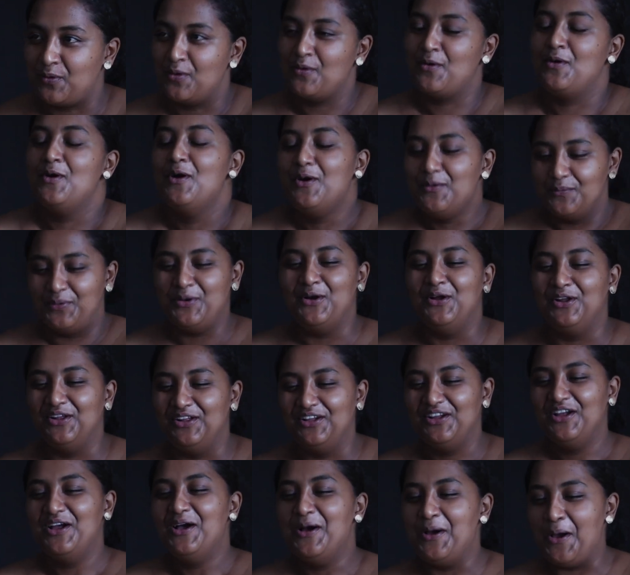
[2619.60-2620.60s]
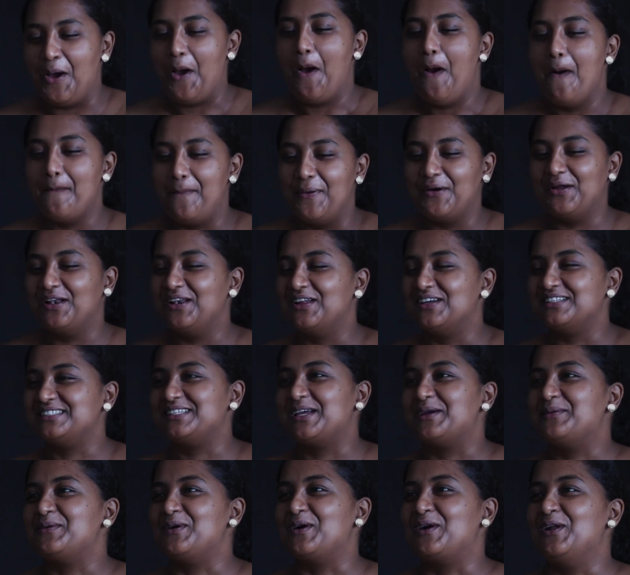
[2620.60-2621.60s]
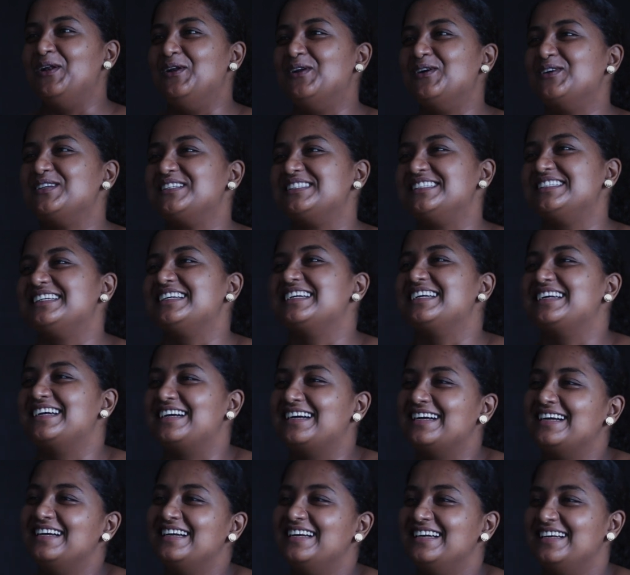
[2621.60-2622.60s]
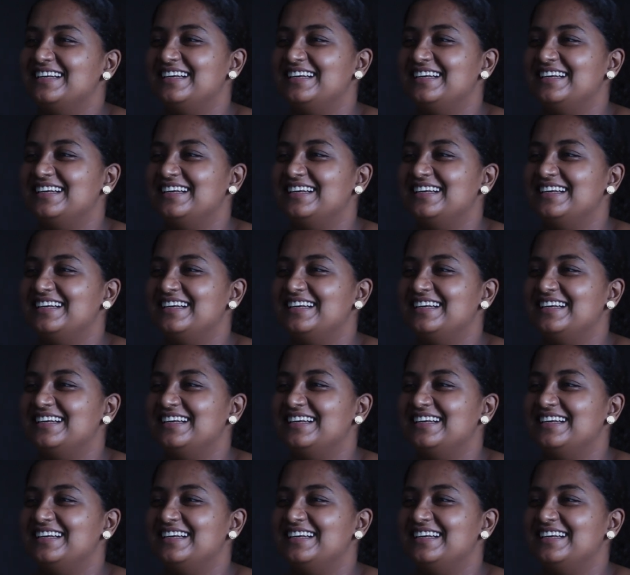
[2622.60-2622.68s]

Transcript: Pull it closer. So pull your table closer. Yeah.